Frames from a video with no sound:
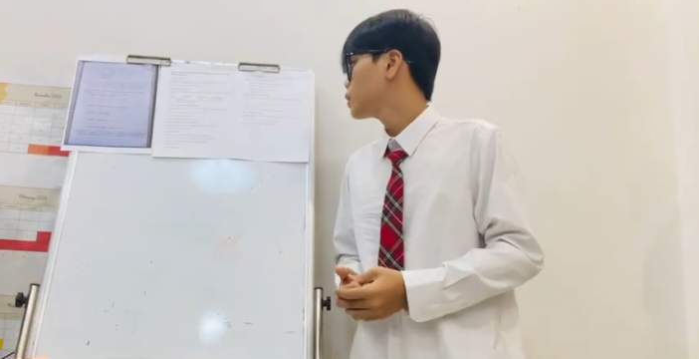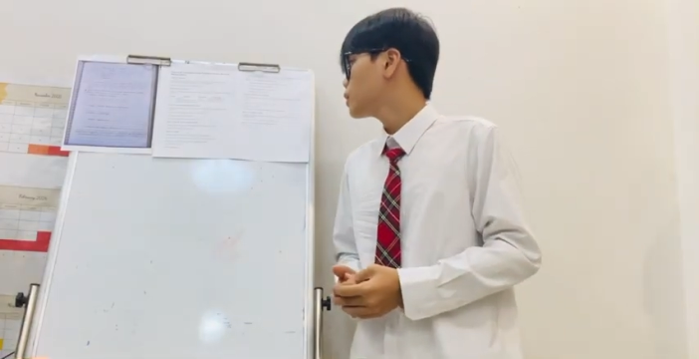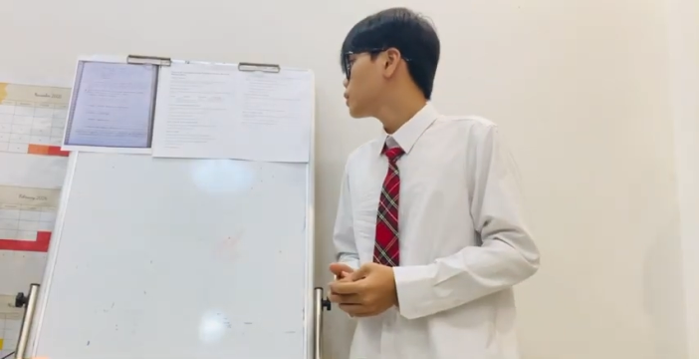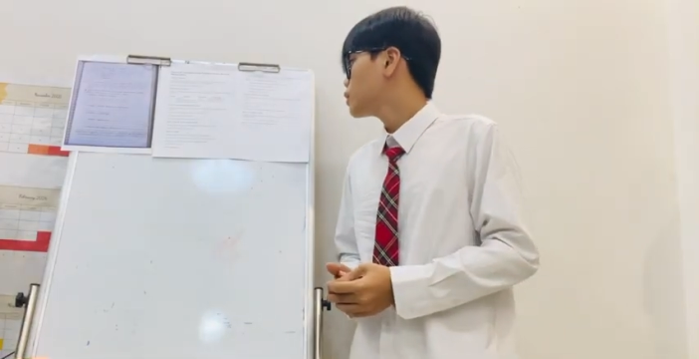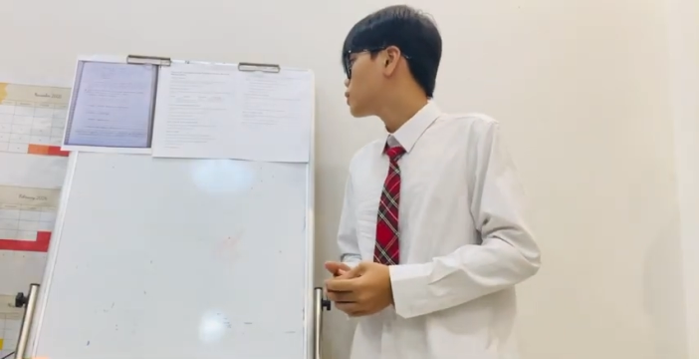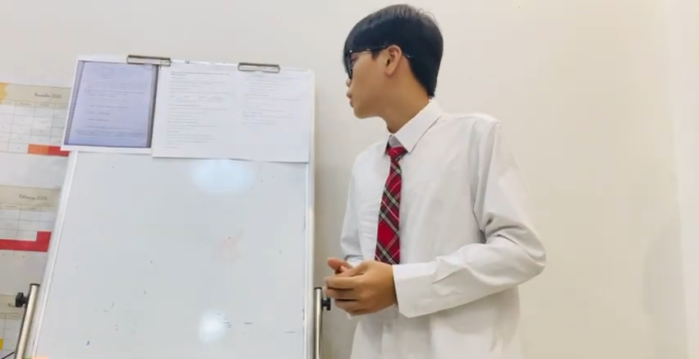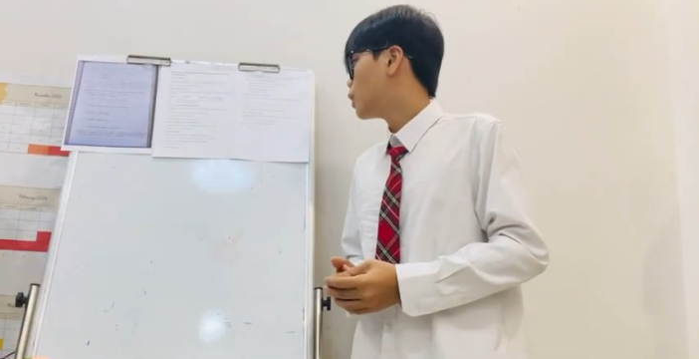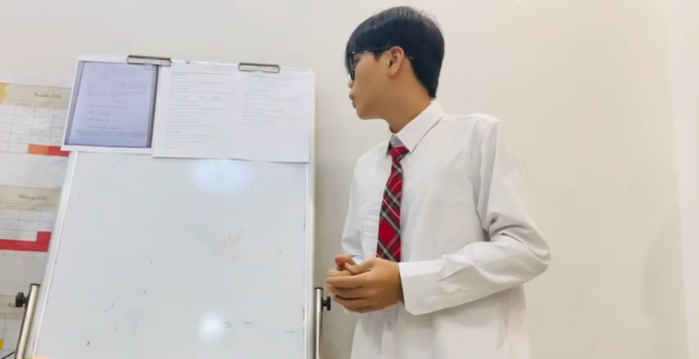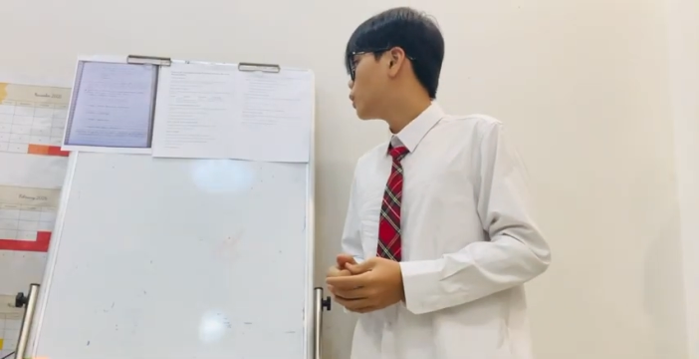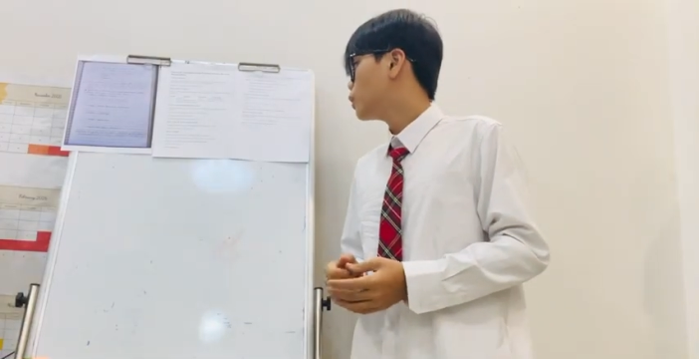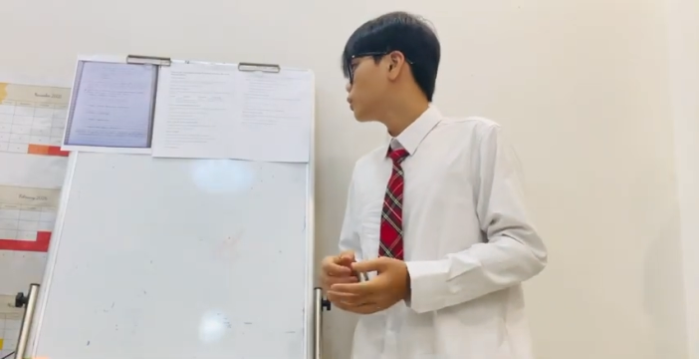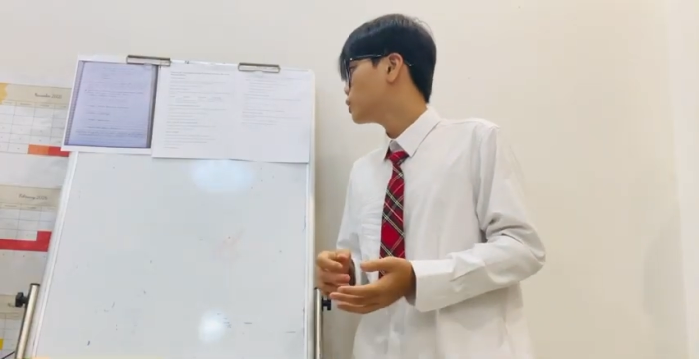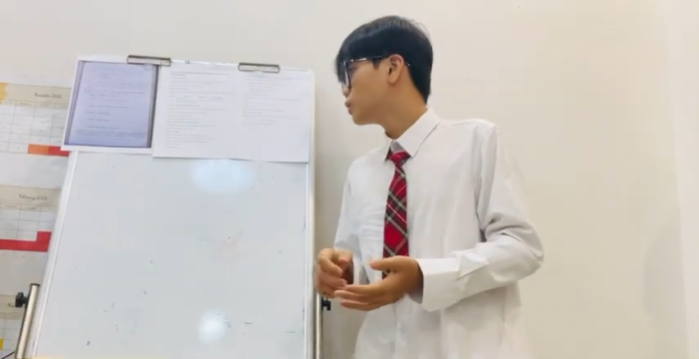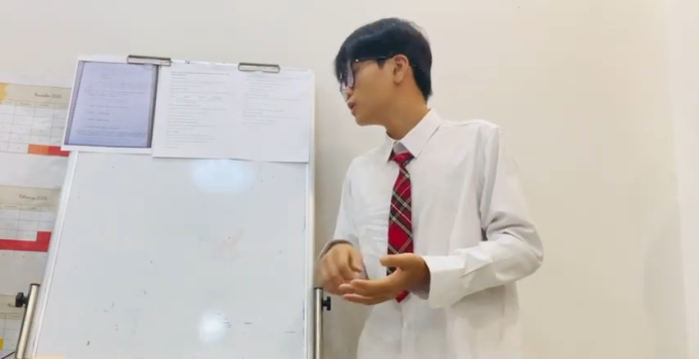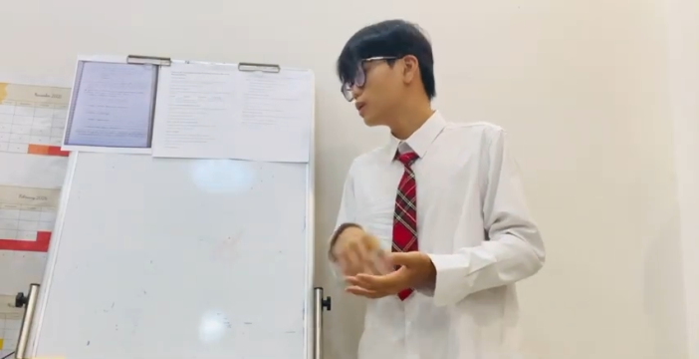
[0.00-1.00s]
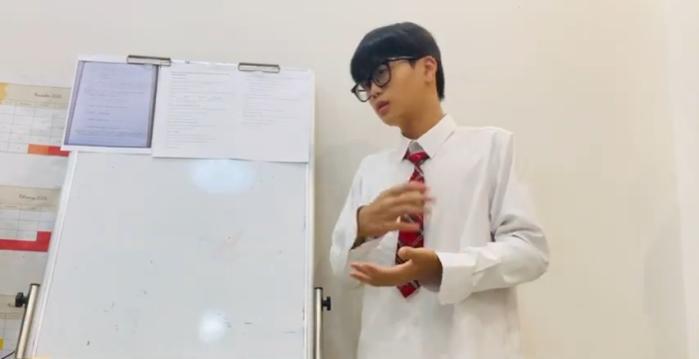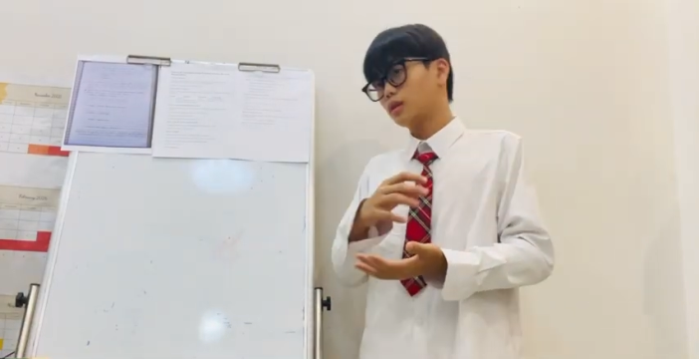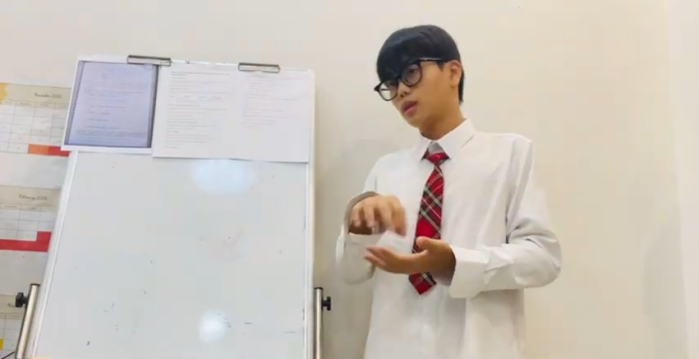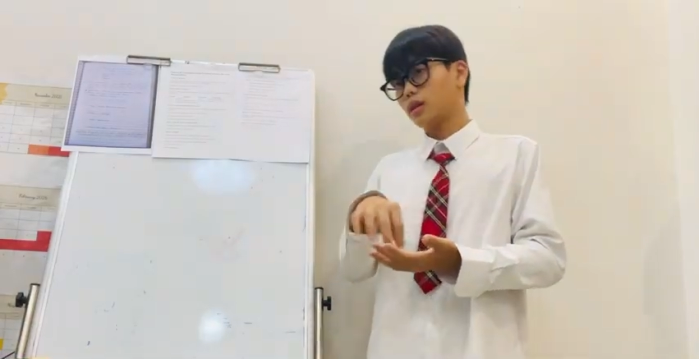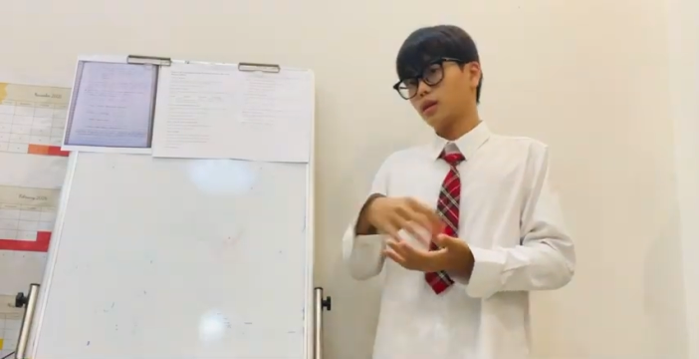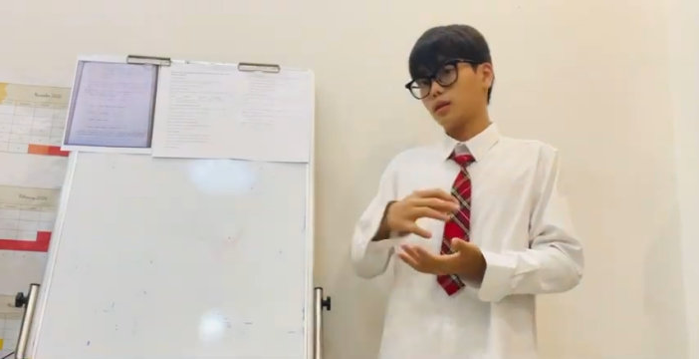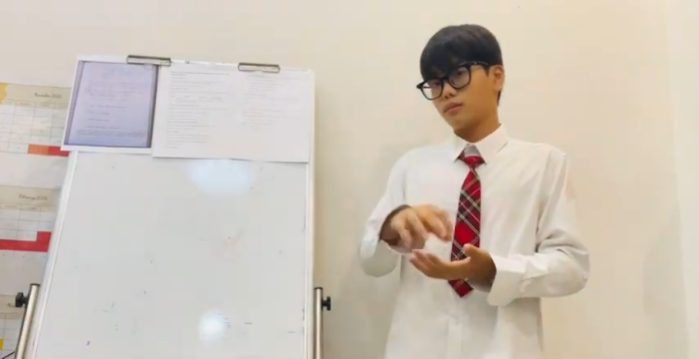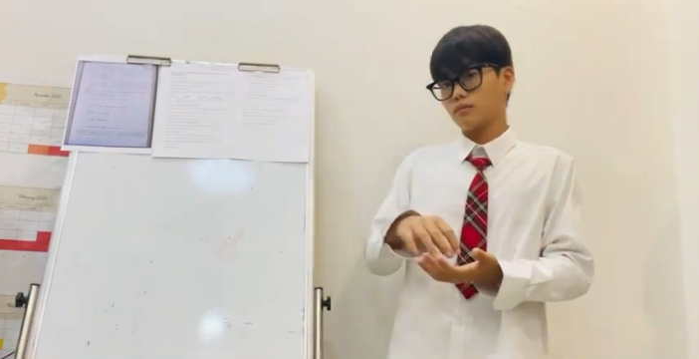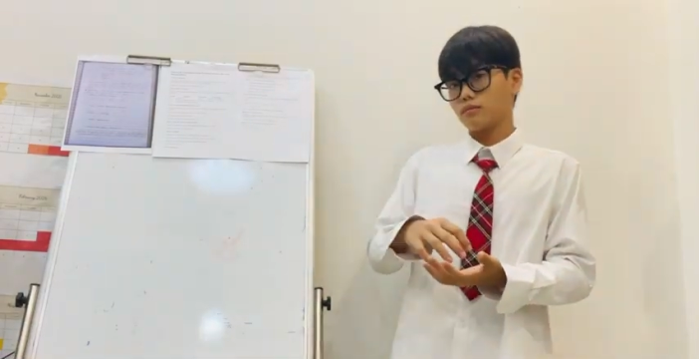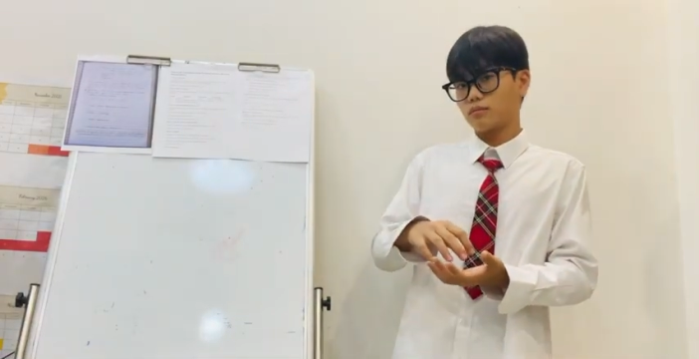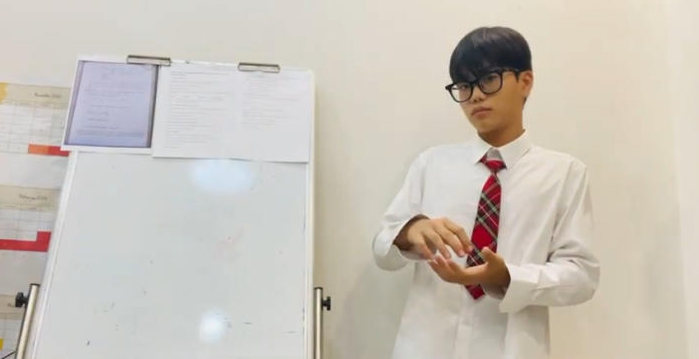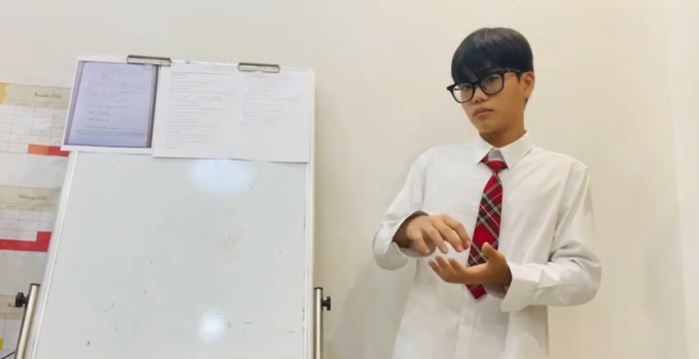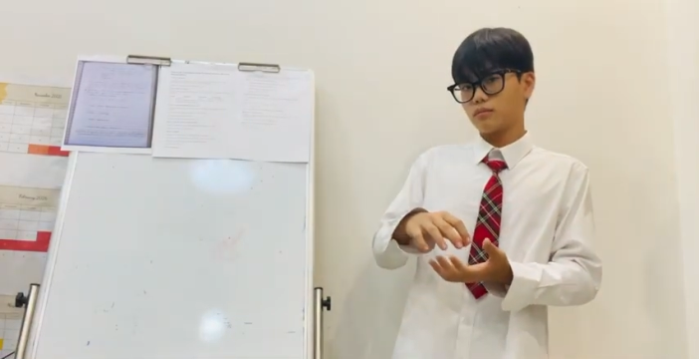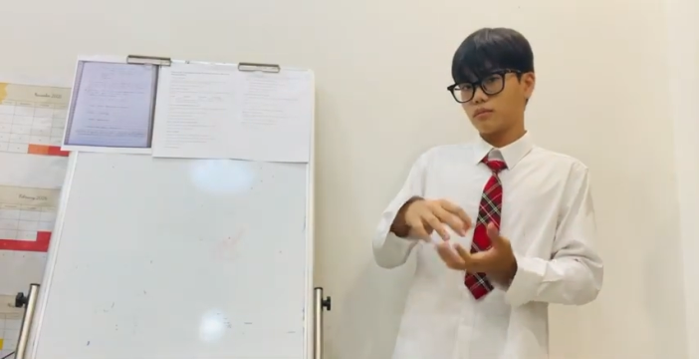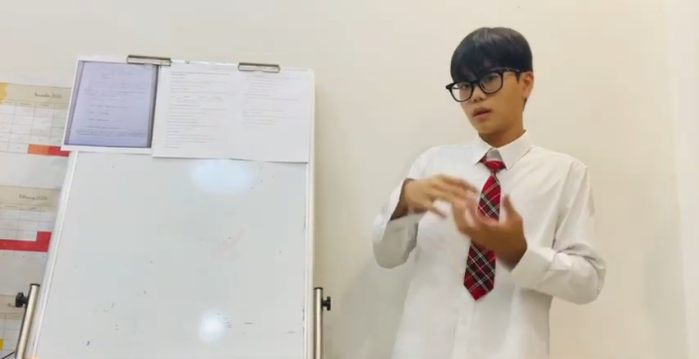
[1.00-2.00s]
So it
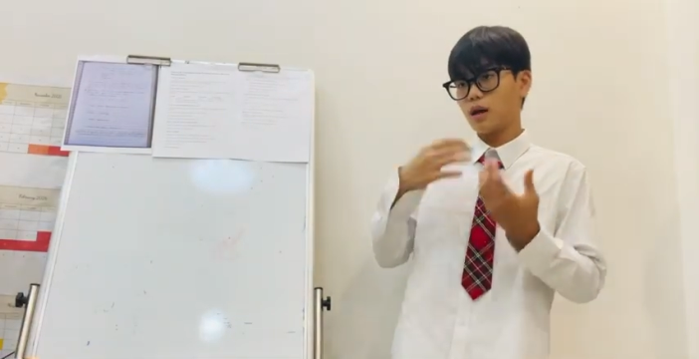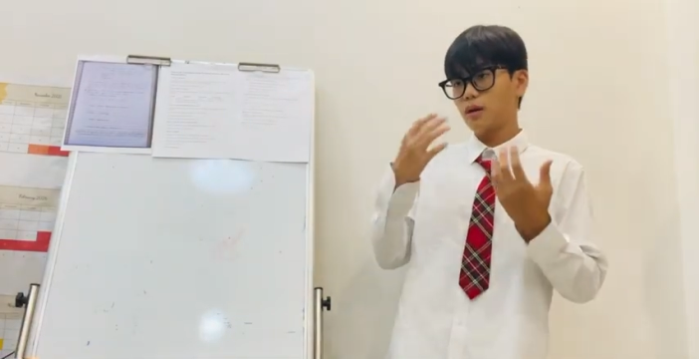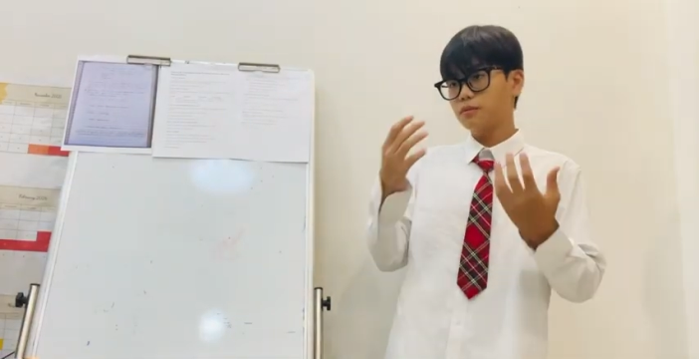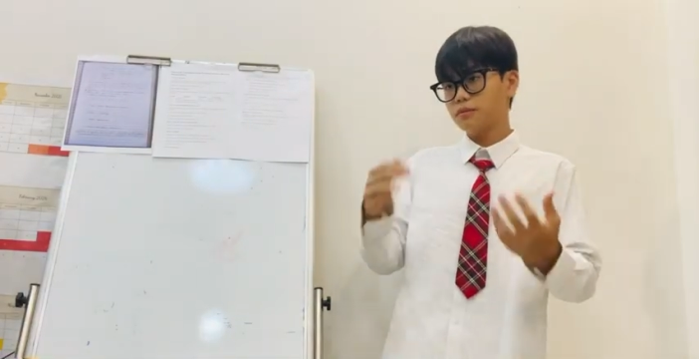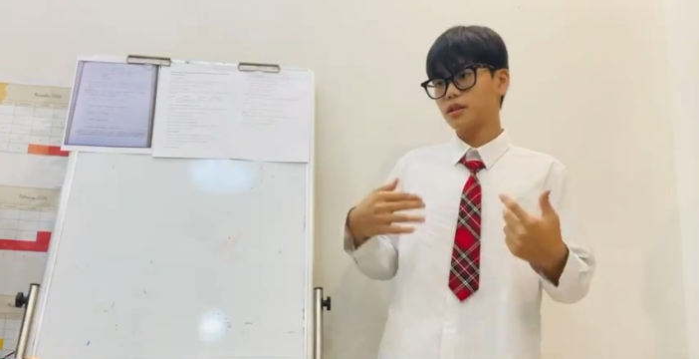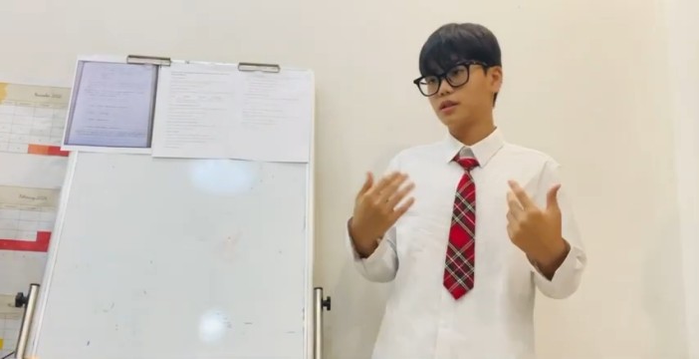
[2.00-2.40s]
helps